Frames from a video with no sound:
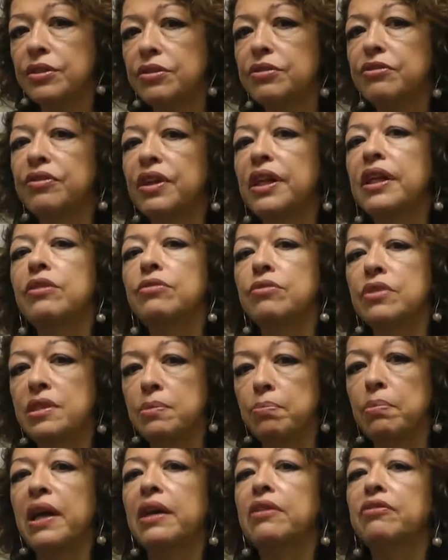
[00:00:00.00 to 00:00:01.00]
intervene
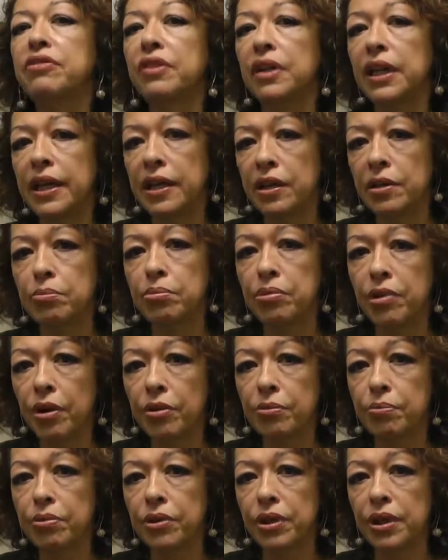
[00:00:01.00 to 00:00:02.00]
respectfully and
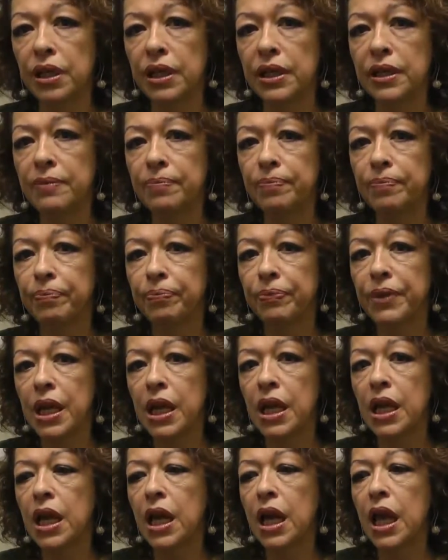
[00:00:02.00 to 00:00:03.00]
appropriately.
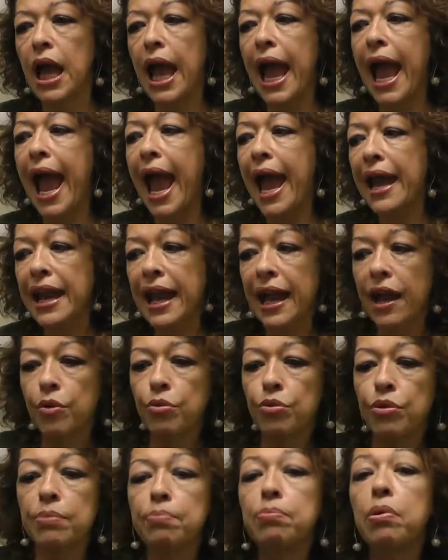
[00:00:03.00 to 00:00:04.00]
And our